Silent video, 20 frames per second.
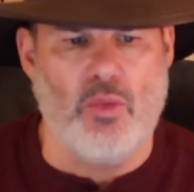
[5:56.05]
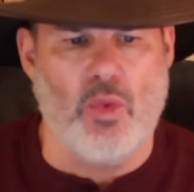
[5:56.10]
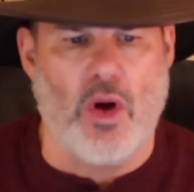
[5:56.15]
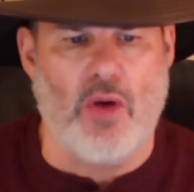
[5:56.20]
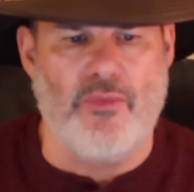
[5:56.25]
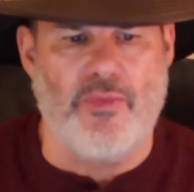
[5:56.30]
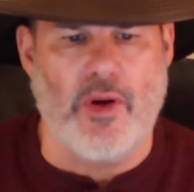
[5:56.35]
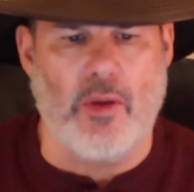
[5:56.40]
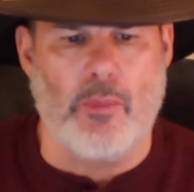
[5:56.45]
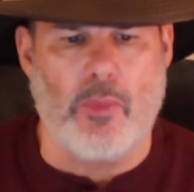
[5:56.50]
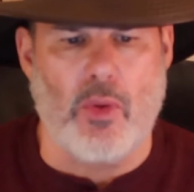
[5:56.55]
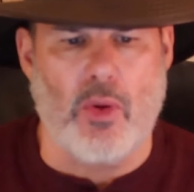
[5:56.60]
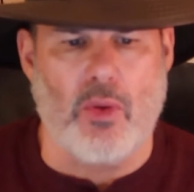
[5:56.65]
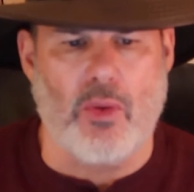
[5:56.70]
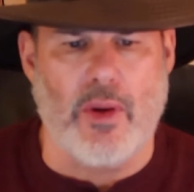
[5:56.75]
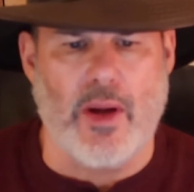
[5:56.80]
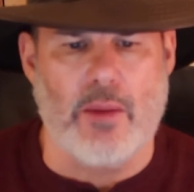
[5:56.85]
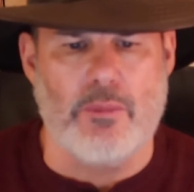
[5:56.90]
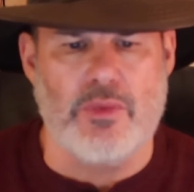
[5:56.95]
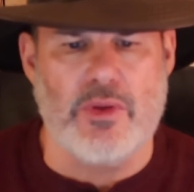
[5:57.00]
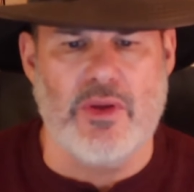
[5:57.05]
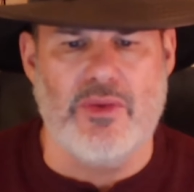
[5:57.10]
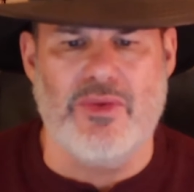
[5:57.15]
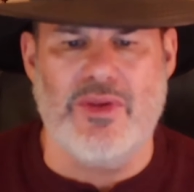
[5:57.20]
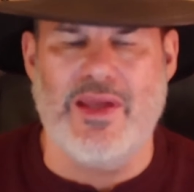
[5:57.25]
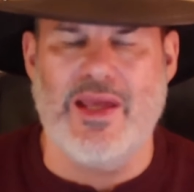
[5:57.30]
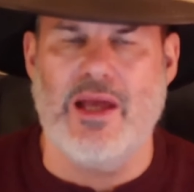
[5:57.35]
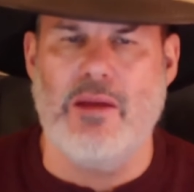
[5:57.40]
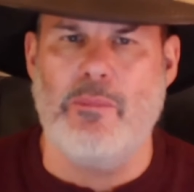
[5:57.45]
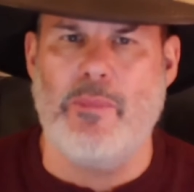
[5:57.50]
welfare programs is
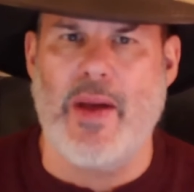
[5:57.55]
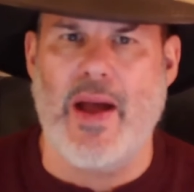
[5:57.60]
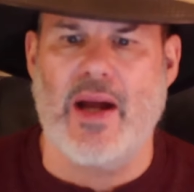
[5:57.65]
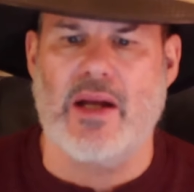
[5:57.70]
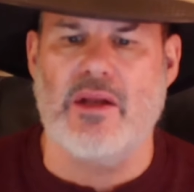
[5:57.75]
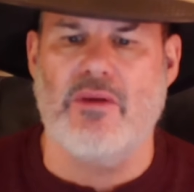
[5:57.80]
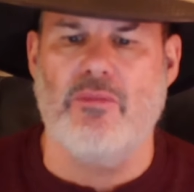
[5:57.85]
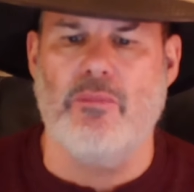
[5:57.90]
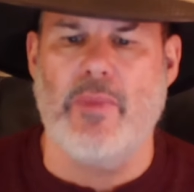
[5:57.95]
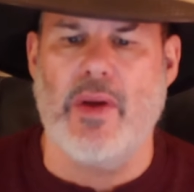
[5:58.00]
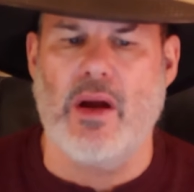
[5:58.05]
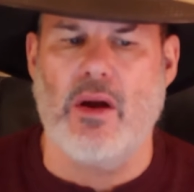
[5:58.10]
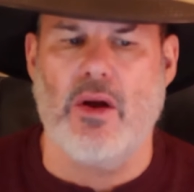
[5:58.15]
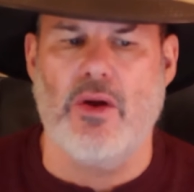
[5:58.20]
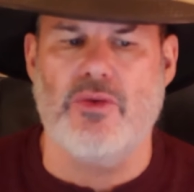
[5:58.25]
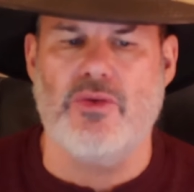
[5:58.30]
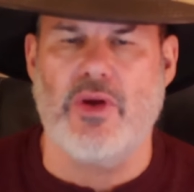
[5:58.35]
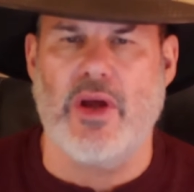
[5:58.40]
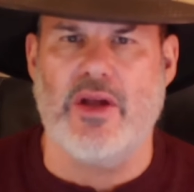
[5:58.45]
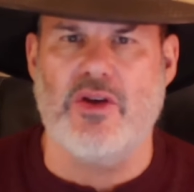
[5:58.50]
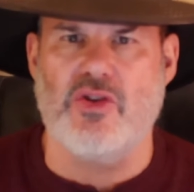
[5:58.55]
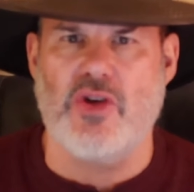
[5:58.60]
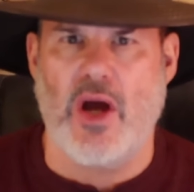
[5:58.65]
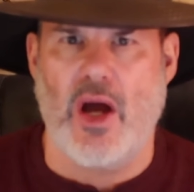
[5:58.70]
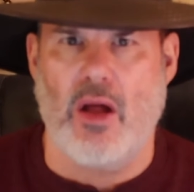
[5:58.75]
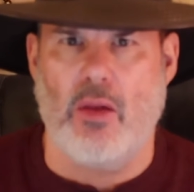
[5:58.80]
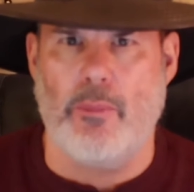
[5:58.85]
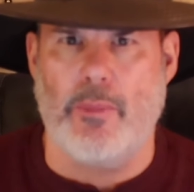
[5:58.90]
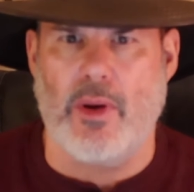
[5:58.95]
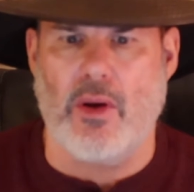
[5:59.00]
the impact of marriage and
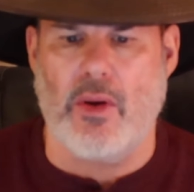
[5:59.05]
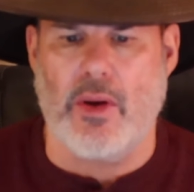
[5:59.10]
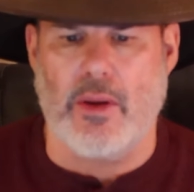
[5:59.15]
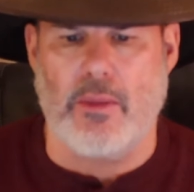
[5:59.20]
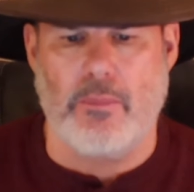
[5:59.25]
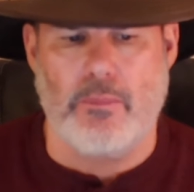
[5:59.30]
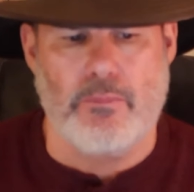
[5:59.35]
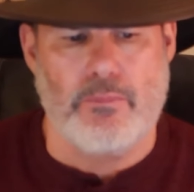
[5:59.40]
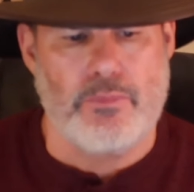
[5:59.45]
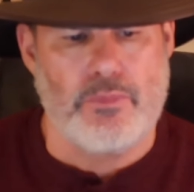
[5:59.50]
childbearing.